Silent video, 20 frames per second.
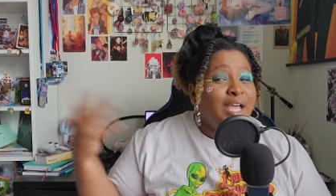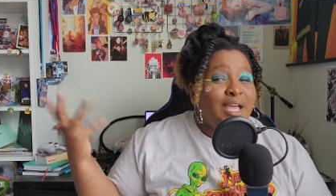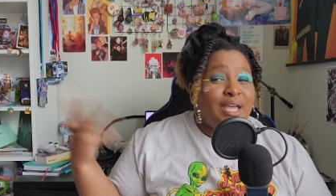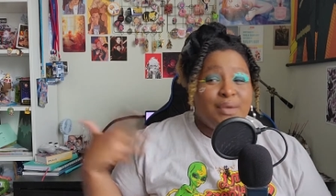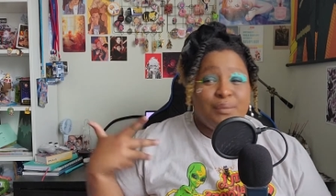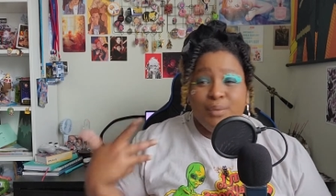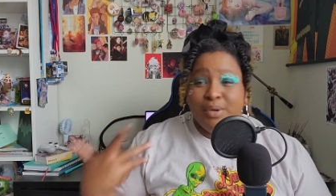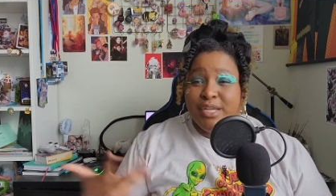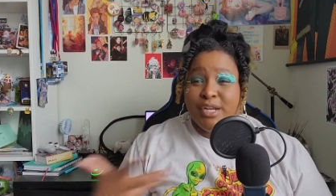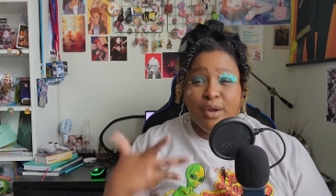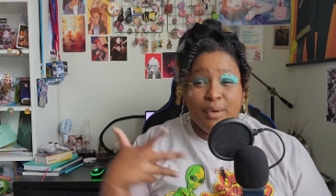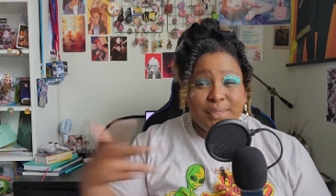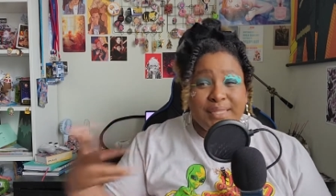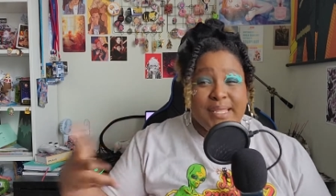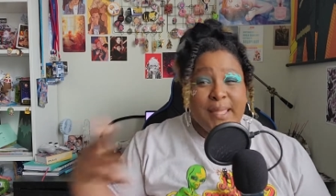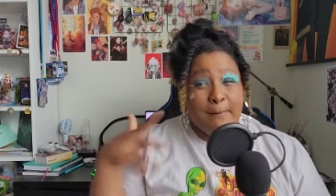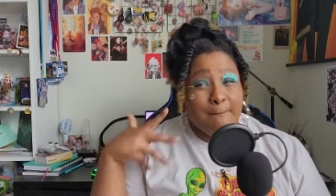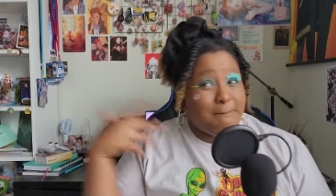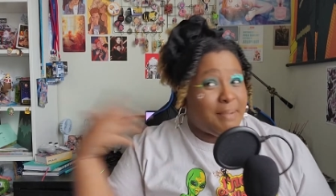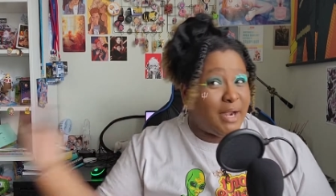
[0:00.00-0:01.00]
we can only
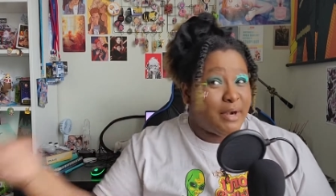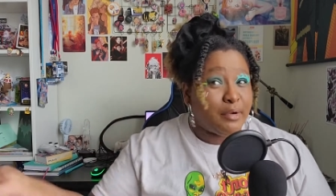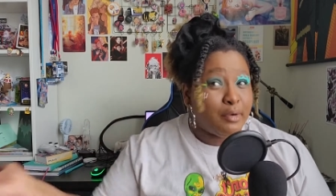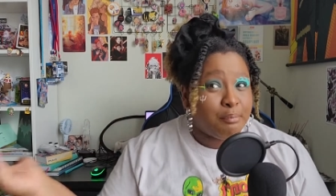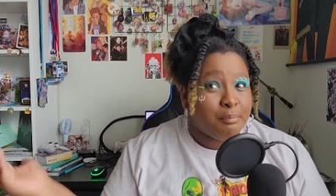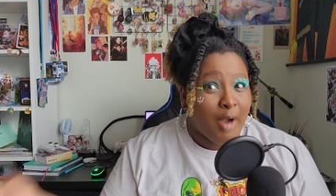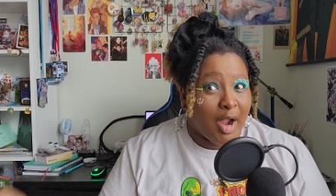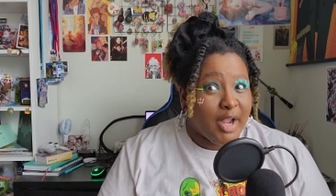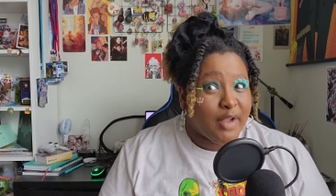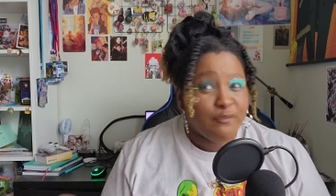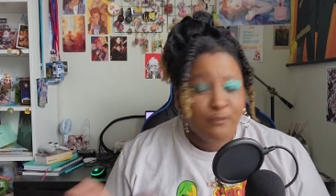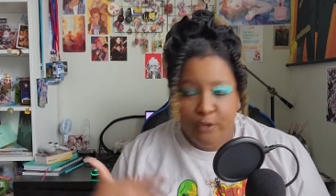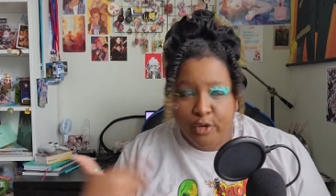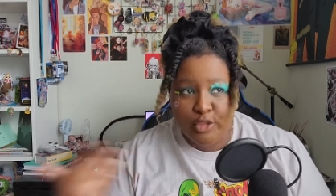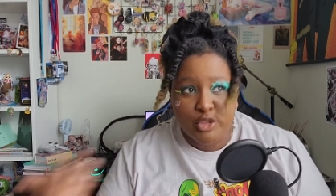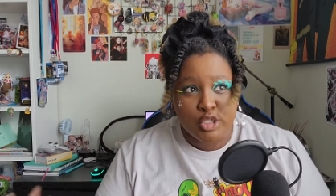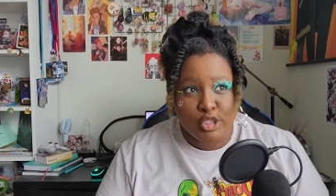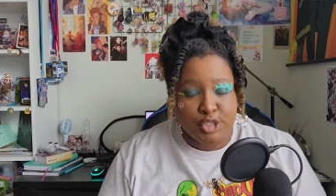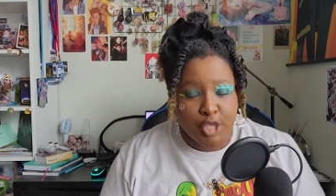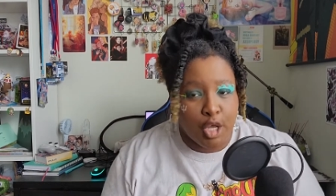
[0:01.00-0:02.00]
get better, right, for the
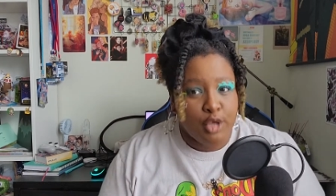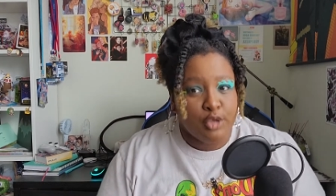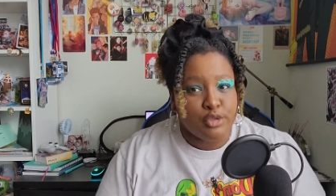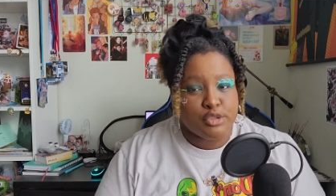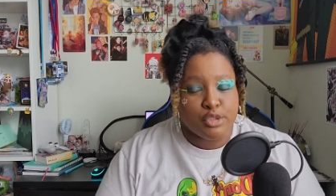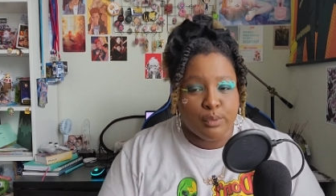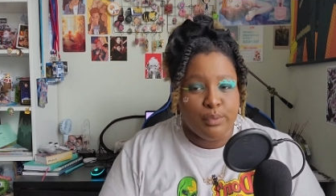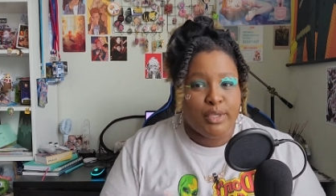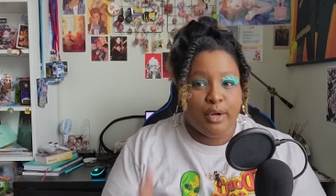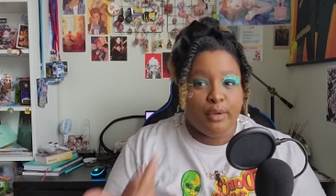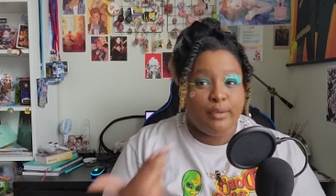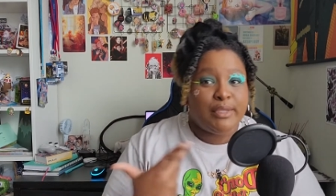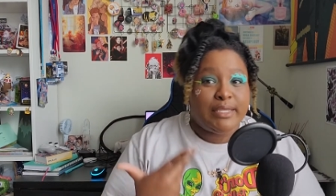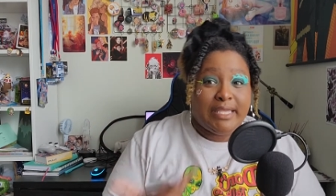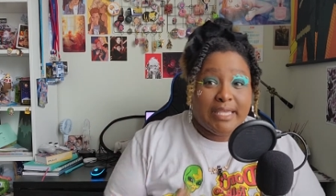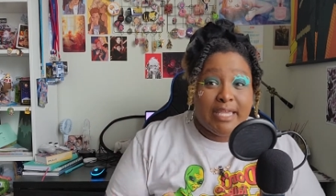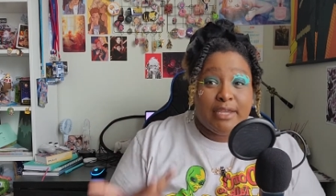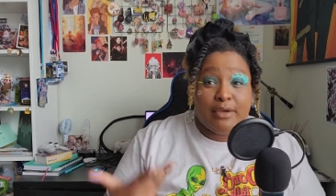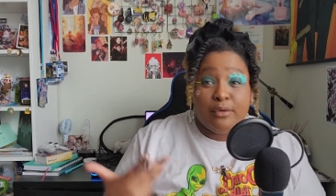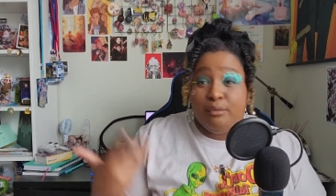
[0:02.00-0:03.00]
show, so we can only
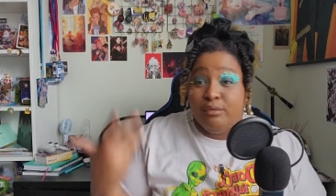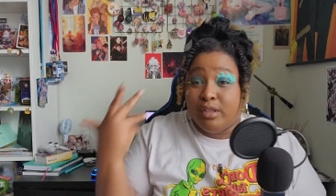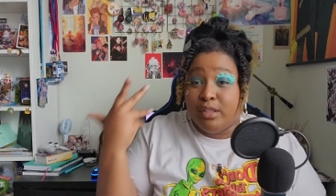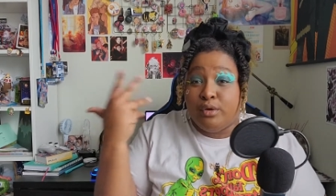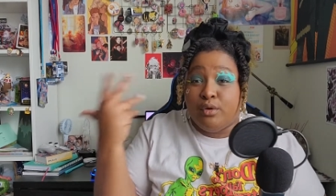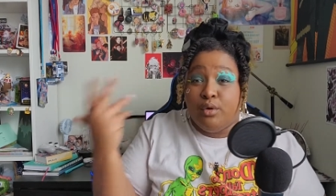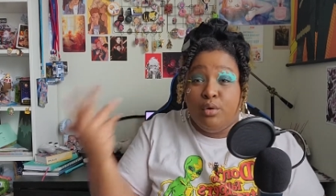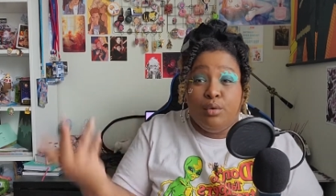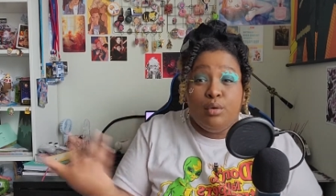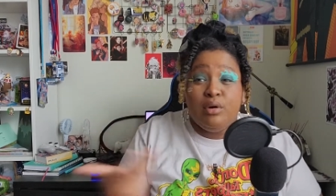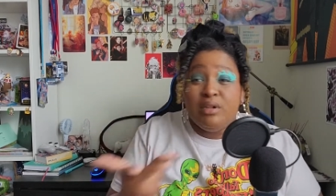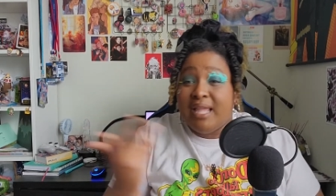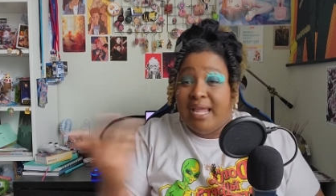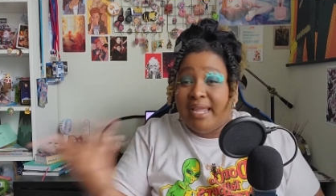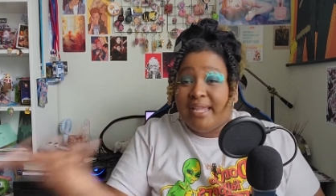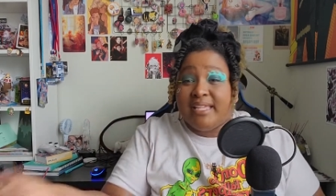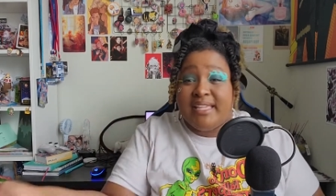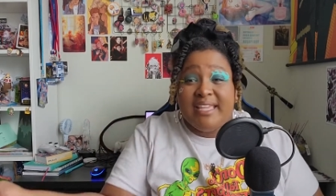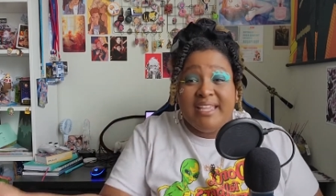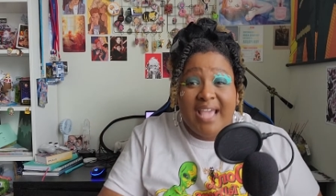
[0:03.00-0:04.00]
get really cool, like,
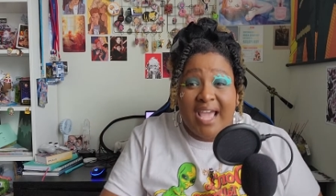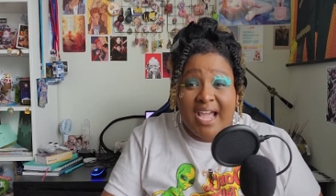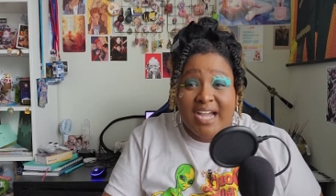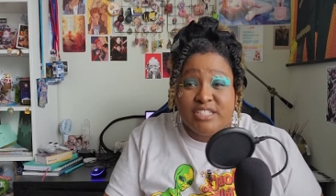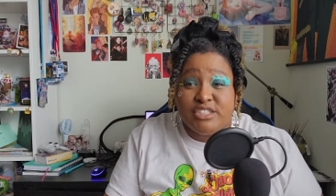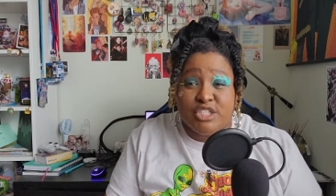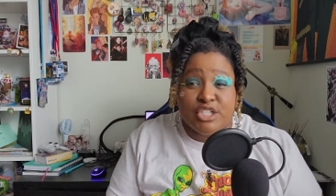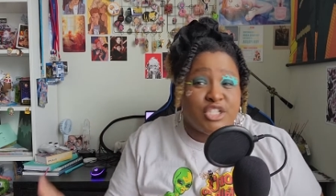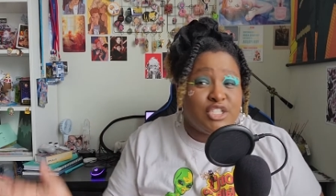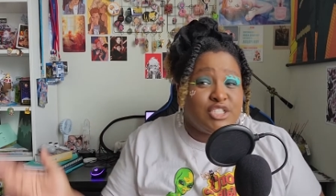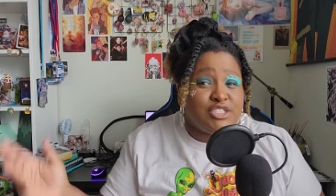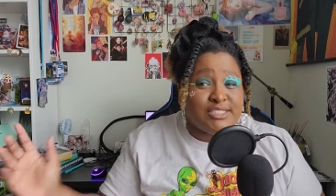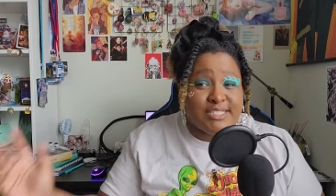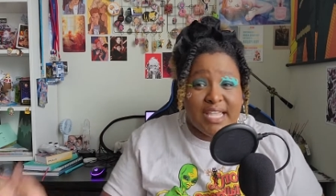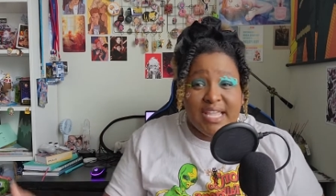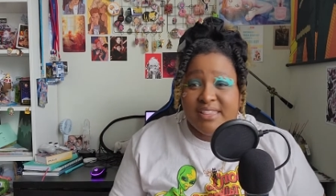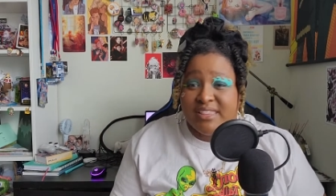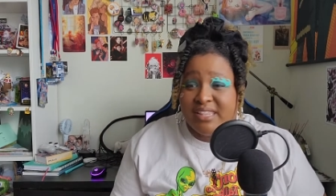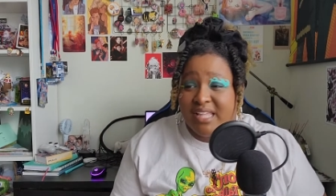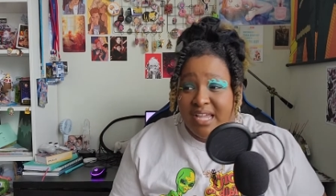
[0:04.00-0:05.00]
kid actors,
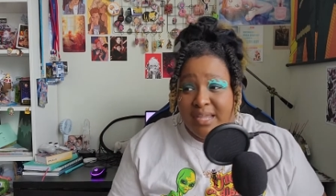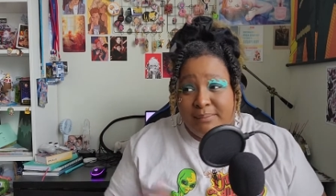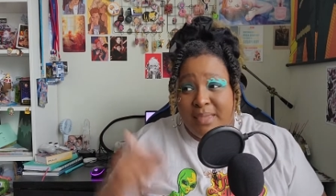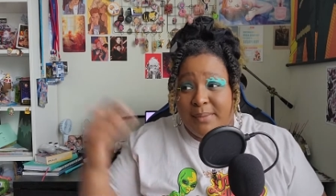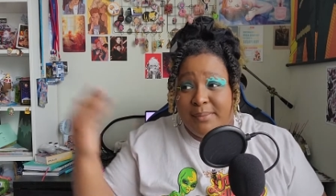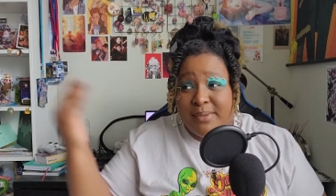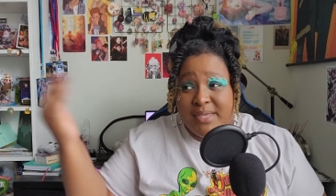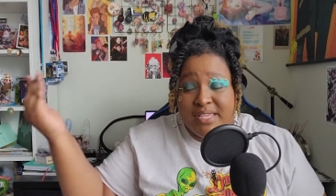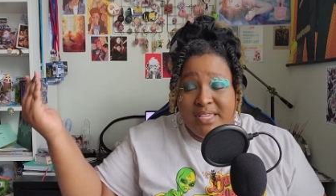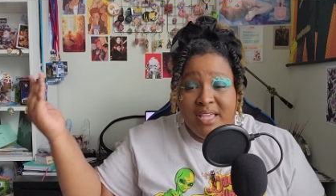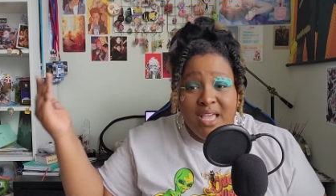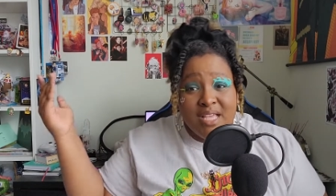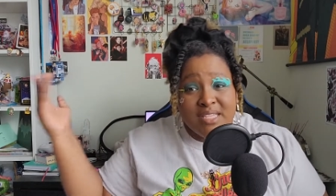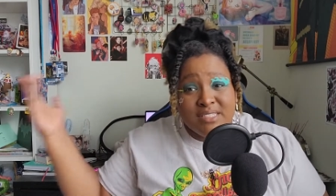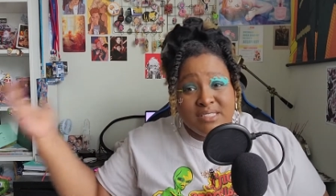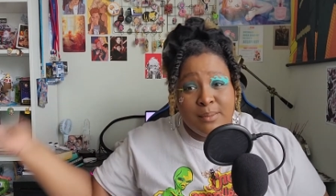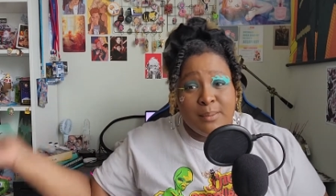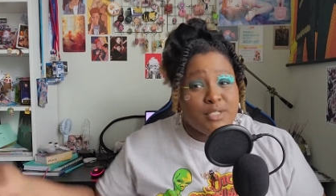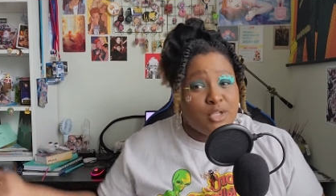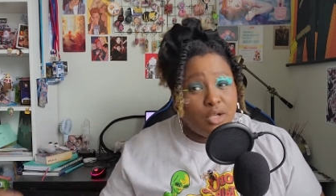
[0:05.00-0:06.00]
and, like, maybe
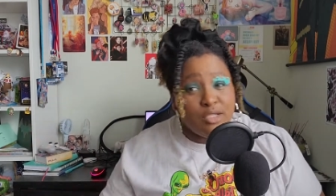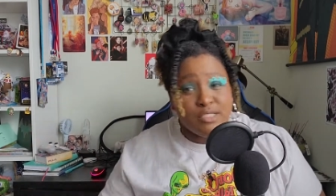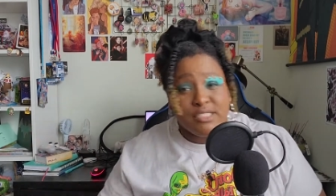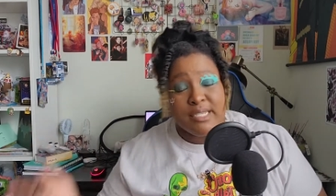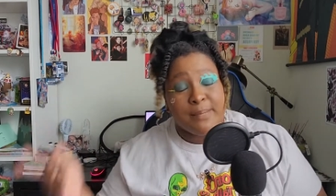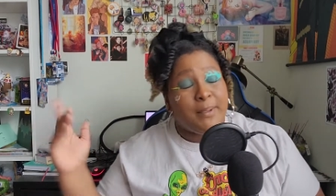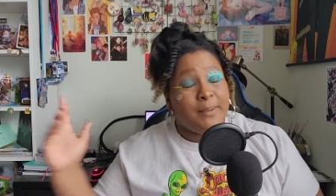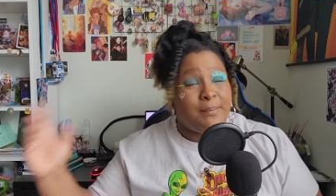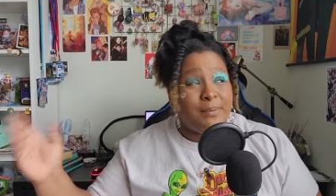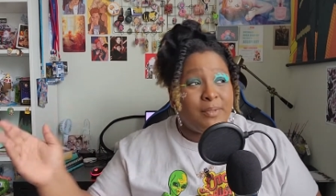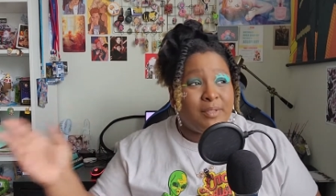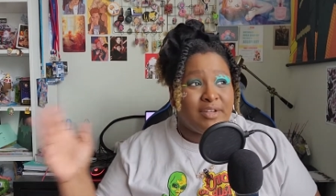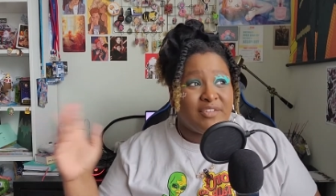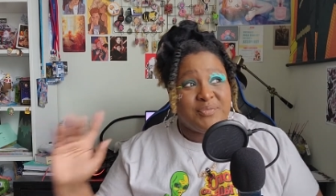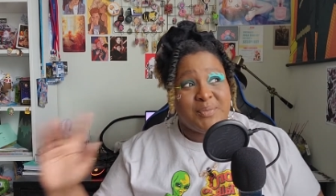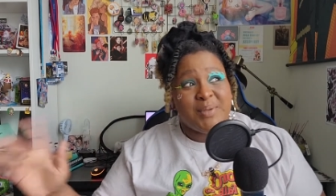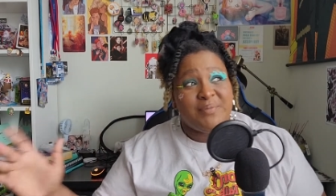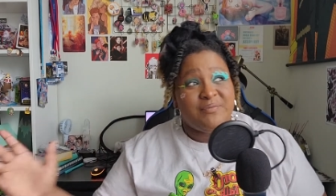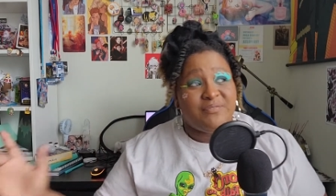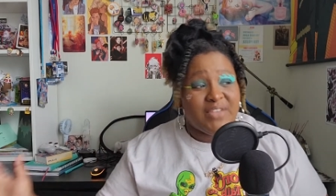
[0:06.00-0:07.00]
some adults, like, people have
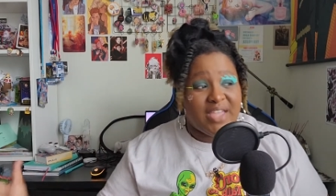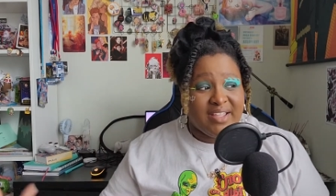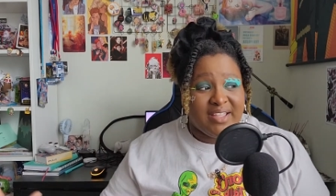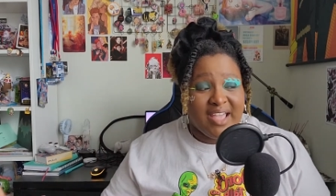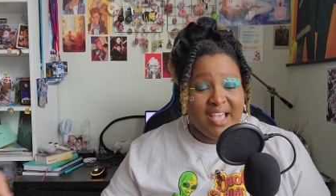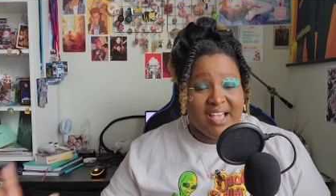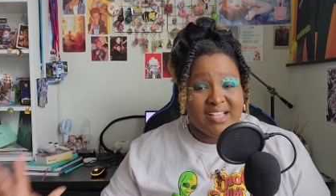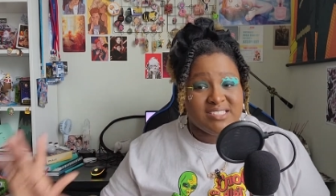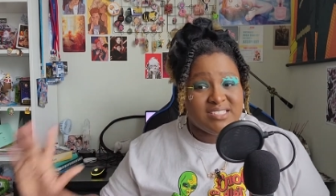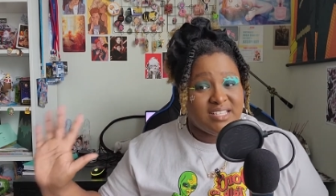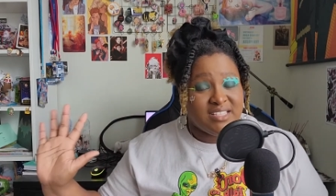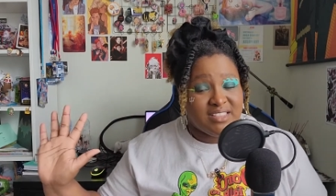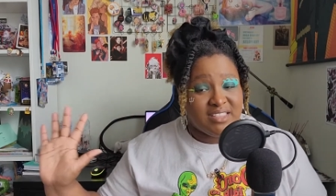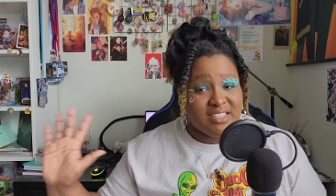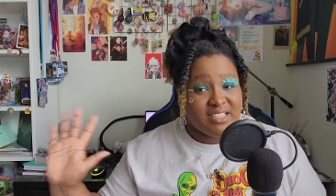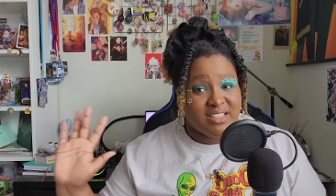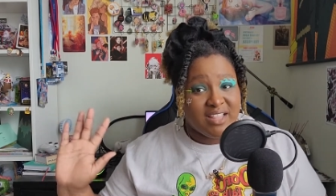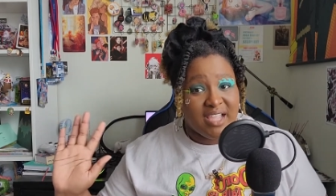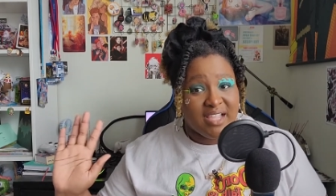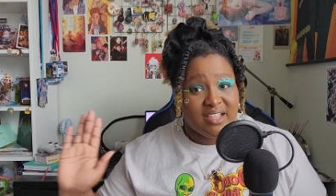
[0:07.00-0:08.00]
been fan casting
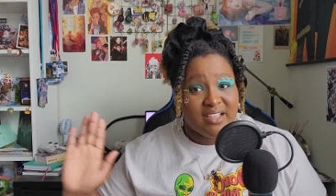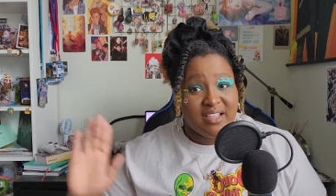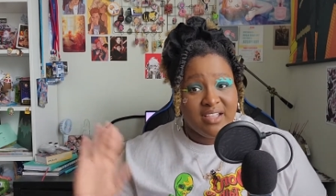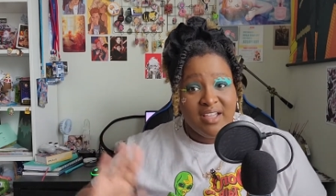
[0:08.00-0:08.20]
the